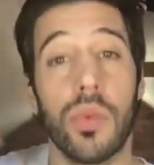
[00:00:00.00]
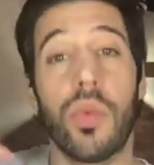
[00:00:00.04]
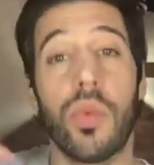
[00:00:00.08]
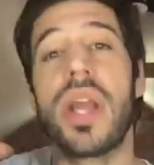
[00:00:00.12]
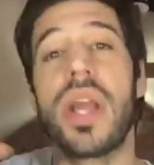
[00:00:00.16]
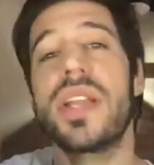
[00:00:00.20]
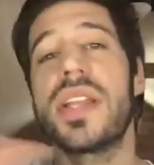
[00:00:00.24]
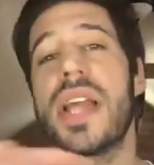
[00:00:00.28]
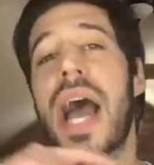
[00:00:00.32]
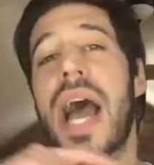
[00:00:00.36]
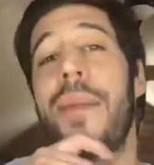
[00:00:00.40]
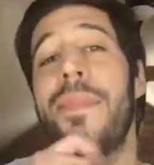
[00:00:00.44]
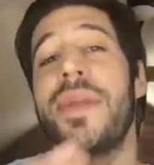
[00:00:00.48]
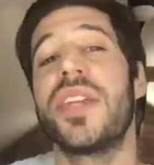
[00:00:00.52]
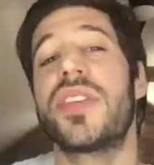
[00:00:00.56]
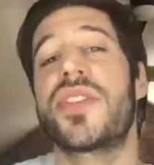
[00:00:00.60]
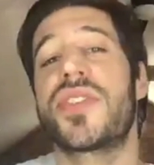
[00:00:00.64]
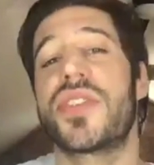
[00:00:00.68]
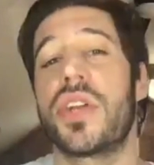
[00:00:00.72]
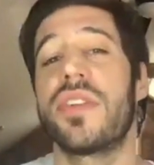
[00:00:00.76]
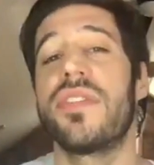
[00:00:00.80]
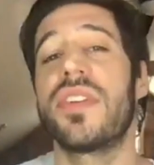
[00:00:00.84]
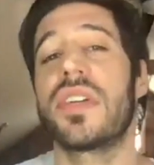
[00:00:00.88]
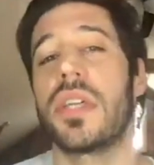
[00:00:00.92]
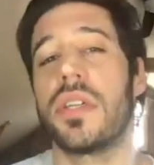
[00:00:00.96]
What is how many
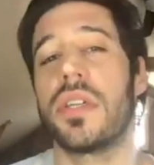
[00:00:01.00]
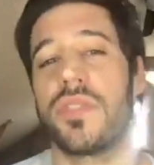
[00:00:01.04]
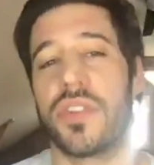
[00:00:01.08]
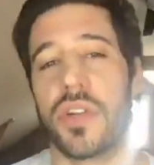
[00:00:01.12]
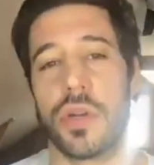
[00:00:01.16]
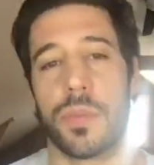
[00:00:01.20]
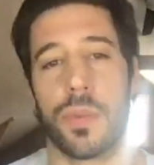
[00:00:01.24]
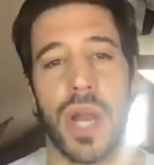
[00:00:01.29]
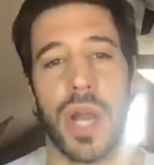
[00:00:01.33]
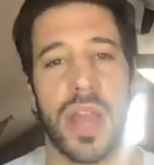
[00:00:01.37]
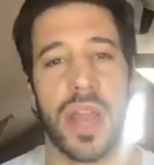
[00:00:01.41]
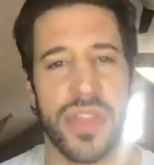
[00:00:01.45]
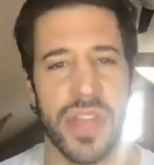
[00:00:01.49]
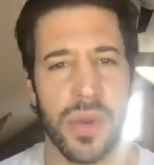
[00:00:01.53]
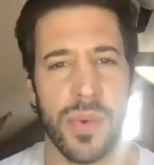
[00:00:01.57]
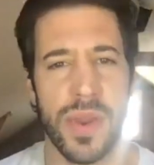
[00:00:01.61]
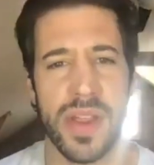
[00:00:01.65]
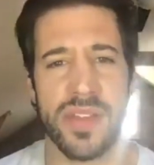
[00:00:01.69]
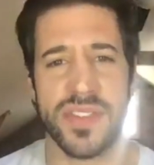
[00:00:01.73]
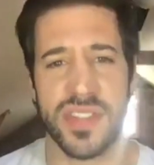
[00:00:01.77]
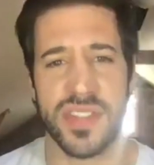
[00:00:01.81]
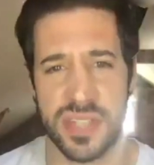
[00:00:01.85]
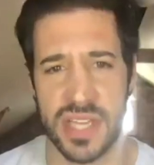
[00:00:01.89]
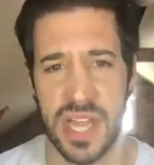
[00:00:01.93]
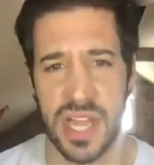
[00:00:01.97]
cervical vertebrae? I think we
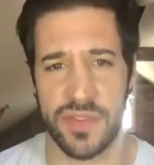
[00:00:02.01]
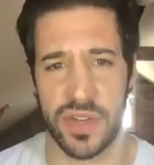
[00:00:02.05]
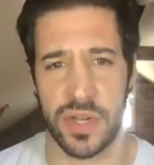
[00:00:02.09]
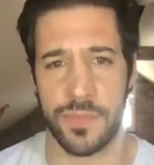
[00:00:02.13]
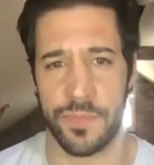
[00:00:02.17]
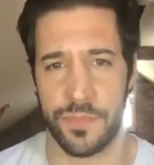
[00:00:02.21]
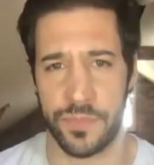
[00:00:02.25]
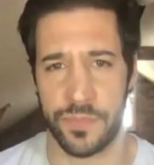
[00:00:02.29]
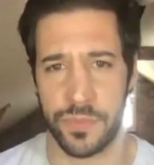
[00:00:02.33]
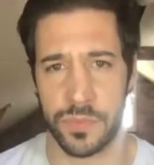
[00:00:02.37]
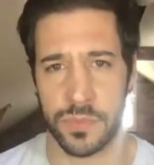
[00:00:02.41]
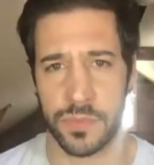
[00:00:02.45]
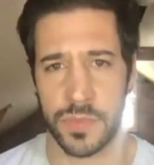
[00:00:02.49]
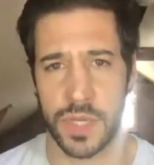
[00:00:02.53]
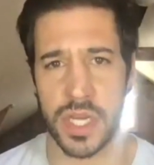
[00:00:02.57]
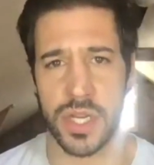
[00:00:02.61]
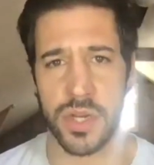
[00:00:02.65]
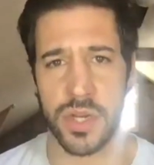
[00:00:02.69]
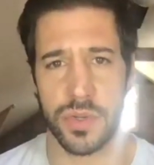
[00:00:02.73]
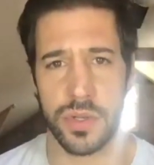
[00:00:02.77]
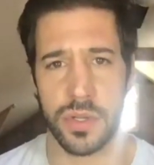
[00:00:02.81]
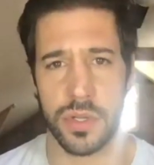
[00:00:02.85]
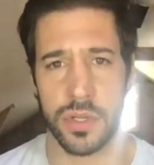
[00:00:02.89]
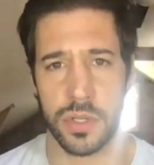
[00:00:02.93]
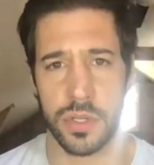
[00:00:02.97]
have seven.
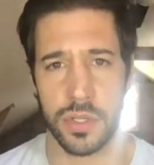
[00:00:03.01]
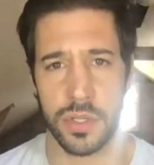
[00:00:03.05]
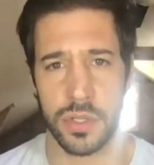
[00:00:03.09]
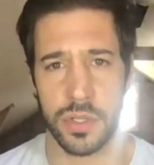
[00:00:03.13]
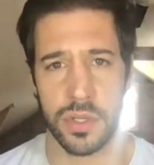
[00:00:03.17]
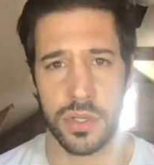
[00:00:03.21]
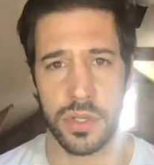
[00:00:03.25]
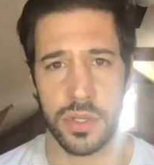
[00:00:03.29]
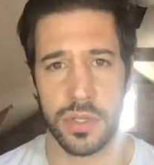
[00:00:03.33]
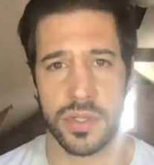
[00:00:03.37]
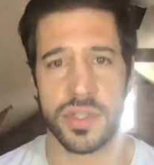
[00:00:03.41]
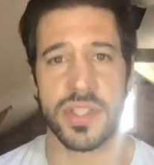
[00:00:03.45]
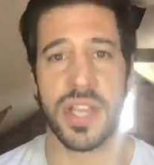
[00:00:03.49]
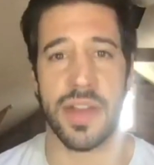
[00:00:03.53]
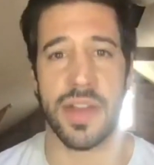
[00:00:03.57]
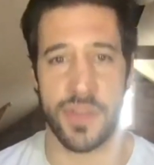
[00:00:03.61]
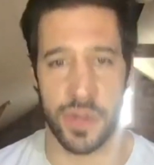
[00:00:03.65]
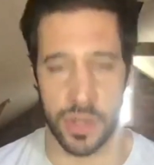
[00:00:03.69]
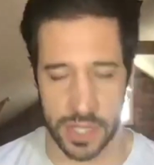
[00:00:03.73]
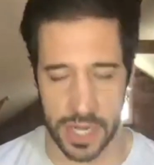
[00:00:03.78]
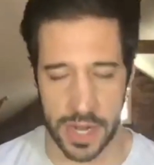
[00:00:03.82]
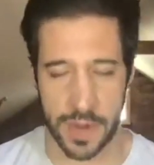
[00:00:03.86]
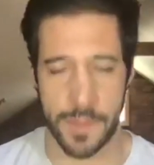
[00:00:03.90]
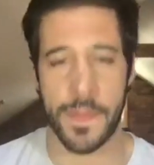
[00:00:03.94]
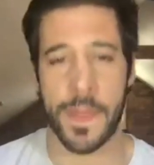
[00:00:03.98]
Seven. Seven.
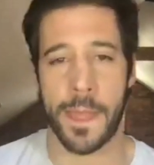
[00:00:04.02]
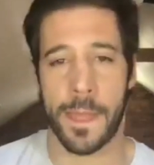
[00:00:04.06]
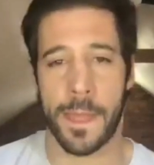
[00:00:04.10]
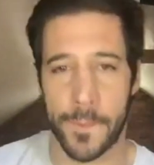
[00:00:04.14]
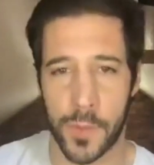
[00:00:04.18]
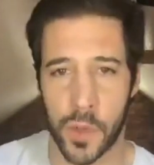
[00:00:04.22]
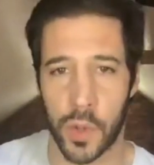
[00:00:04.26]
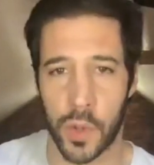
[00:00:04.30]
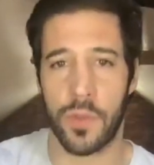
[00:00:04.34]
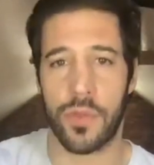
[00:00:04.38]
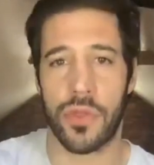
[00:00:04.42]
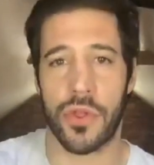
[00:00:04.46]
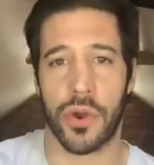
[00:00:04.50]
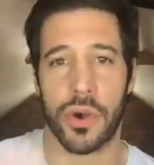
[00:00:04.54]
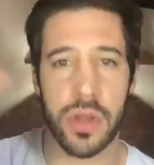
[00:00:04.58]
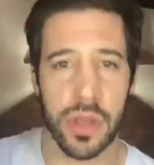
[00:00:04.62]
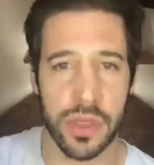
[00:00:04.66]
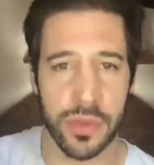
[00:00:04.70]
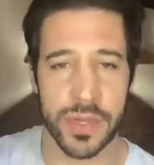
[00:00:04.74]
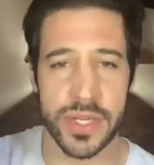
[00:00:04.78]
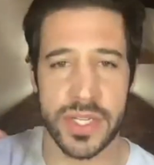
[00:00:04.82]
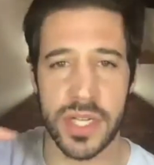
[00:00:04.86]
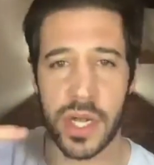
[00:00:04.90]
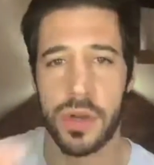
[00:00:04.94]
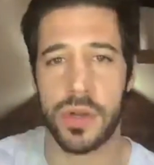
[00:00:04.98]
Okay, cool.
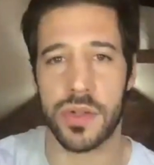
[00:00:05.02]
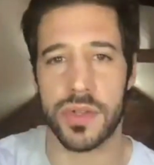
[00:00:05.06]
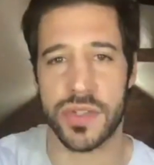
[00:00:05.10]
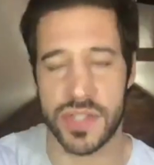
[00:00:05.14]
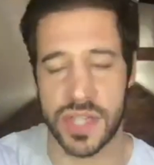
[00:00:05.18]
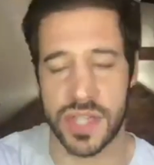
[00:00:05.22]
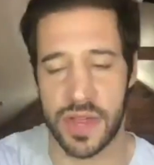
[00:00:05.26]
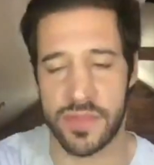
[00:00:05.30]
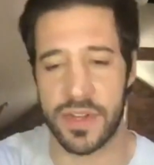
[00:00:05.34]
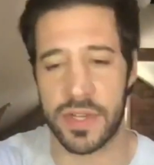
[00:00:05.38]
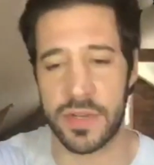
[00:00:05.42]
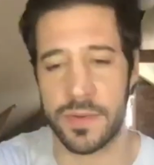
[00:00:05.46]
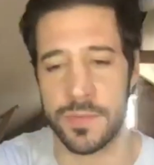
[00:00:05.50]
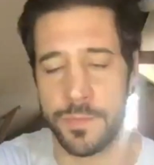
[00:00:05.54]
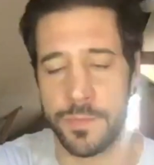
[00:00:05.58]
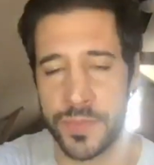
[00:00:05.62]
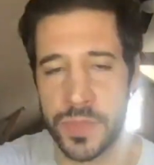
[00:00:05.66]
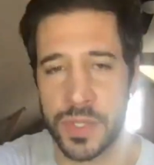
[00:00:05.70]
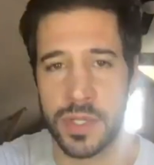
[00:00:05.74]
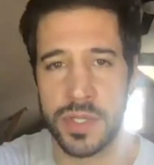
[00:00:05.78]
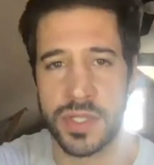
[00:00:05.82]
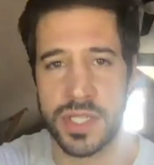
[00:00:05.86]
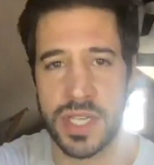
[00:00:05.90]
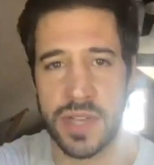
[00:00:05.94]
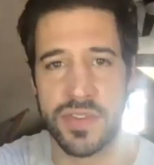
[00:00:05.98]
Thirty-three total. Seven.
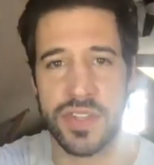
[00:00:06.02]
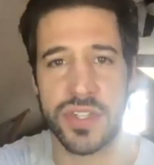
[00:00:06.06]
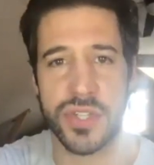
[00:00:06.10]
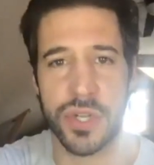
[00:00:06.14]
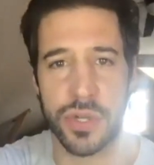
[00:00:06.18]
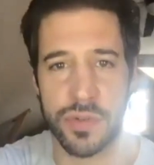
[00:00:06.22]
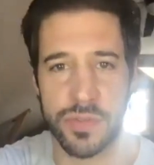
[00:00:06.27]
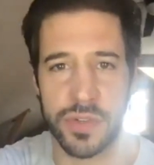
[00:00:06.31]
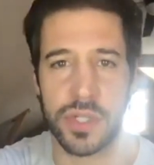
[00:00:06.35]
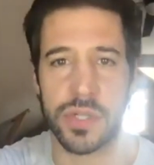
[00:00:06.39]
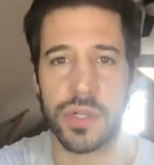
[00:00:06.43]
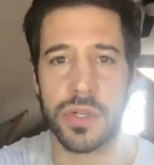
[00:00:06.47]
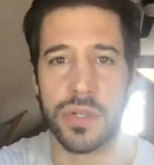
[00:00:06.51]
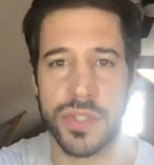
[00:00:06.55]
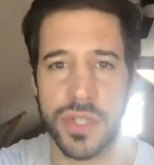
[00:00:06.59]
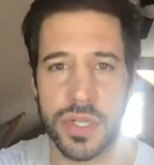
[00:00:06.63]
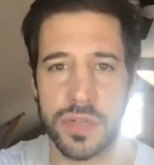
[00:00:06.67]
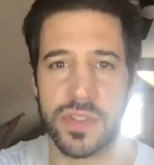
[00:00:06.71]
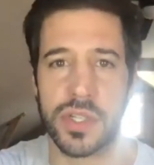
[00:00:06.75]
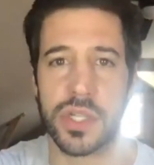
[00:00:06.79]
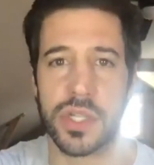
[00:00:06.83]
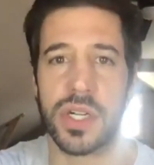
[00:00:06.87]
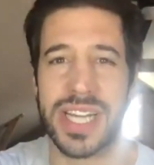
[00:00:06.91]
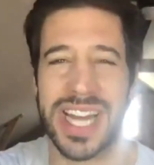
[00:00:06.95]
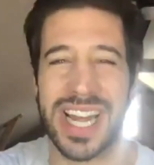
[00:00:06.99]
Seven cervical.
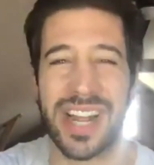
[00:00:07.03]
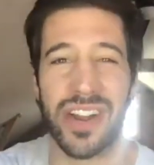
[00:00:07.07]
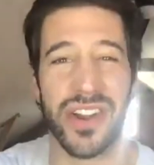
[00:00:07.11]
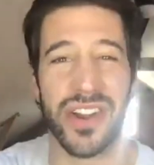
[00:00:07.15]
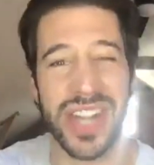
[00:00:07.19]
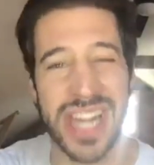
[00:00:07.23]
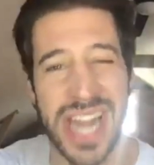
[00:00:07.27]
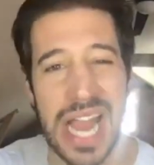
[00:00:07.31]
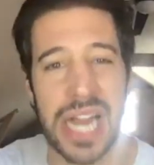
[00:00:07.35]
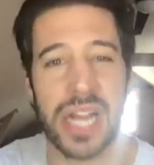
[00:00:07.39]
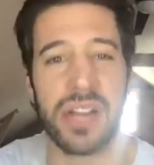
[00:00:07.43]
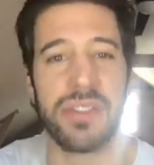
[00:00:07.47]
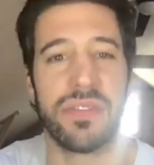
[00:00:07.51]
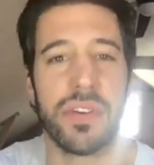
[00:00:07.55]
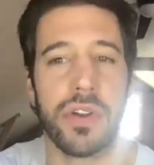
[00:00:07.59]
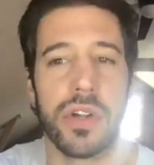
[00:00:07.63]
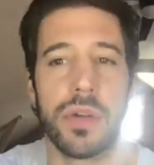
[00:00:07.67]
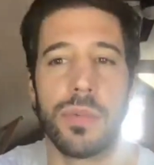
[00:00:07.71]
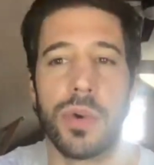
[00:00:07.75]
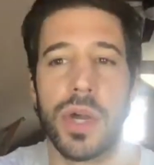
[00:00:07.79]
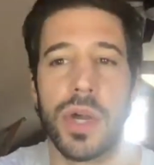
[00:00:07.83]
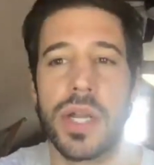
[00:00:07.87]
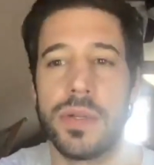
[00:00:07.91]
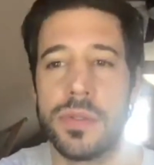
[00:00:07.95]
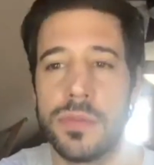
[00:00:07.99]
Cervical again Or neck
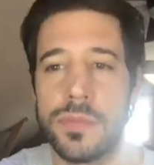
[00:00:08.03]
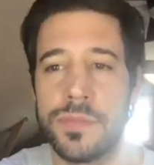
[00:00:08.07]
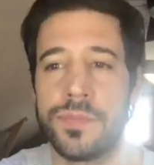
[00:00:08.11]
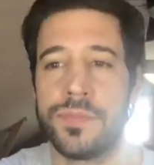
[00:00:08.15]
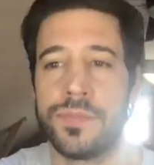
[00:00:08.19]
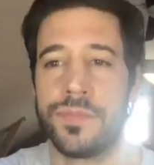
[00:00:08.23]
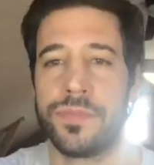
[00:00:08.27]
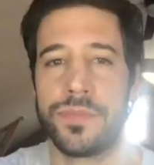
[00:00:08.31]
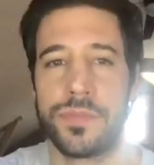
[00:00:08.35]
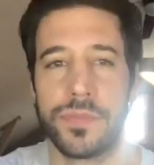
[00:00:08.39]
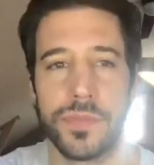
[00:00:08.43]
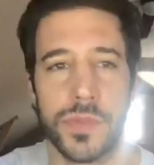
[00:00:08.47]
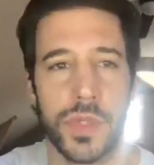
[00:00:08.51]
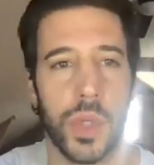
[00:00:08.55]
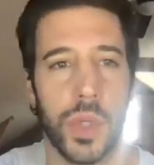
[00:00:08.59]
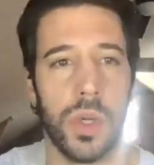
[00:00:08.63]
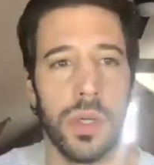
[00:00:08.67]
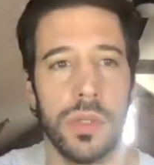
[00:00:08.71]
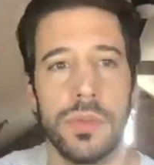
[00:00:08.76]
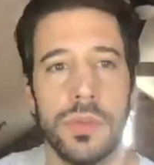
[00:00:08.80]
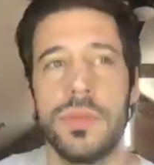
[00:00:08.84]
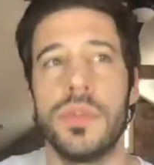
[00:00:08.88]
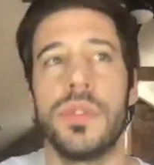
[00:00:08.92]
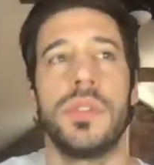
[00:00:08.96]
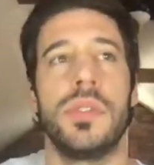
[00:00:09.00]
vertebrae.
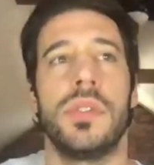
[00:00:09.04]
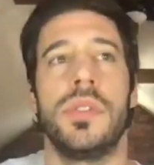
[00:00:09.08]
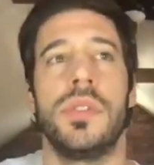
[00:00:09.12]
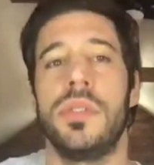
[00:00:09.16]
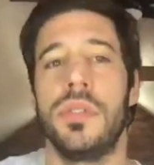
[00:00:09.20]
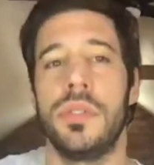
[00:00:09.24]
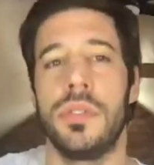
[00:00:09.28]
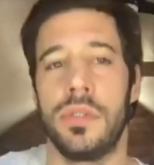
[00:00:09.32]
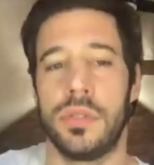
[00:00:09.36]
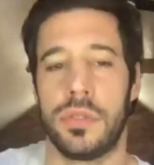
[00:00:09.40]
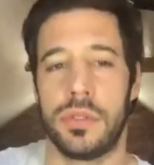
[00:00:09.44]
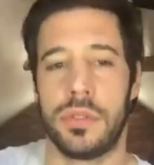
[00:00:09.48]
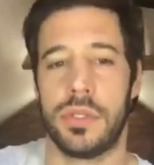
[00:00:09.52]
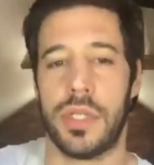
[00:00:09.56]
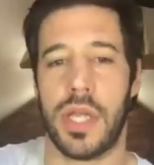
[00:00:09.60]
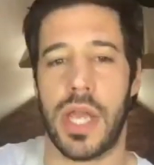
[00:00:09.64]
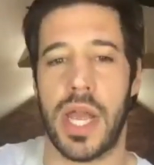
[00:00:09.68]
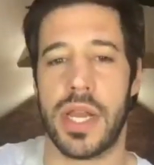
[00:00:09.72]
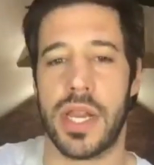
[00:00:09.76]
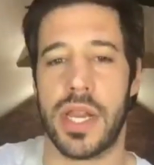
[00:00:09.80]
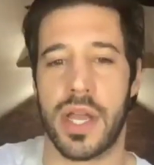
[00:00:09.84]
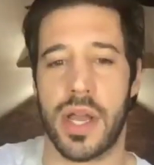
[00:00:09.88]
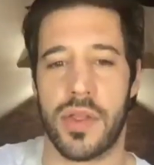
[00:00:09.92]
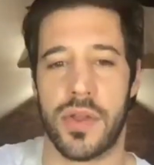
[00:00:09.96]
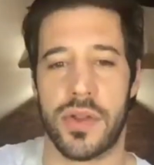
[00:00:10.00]
Cool.
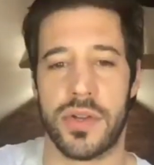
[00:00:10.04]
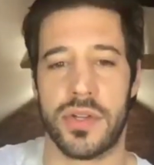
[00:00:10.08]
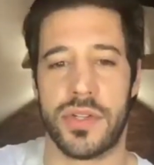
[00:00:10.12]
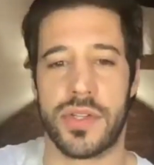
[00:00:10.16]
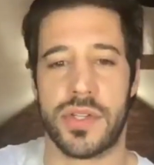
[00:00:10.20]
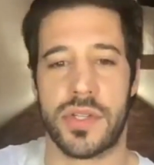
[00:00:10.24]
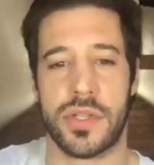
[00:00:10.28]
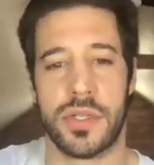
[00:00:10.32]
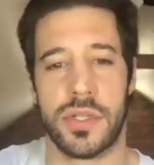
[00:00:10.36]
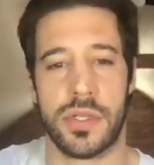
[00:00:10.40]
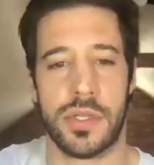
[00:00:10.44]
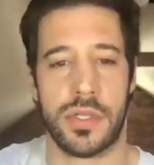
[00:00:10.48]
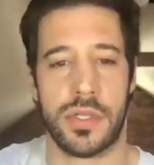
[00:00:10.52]
Any others?